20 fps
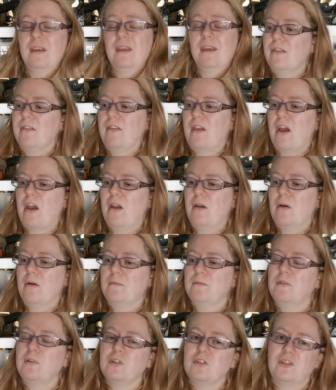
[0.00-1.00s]
So
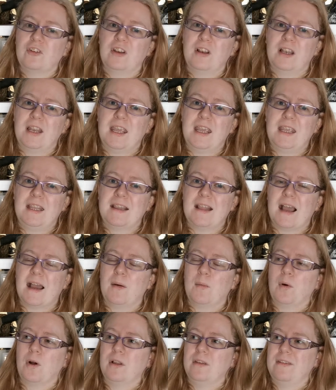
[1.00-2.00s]
unfortunately
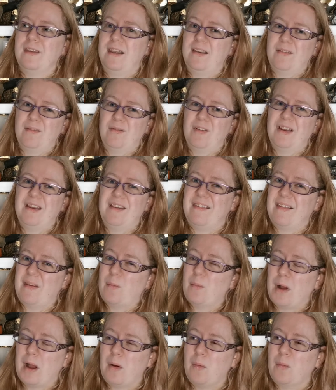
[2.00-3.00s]
that one didn't sit
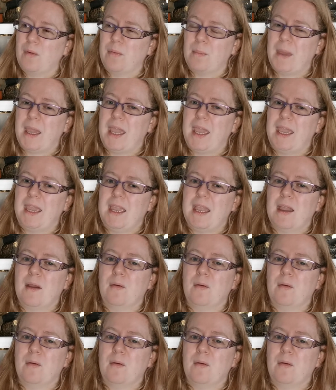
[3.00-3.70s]
well with me.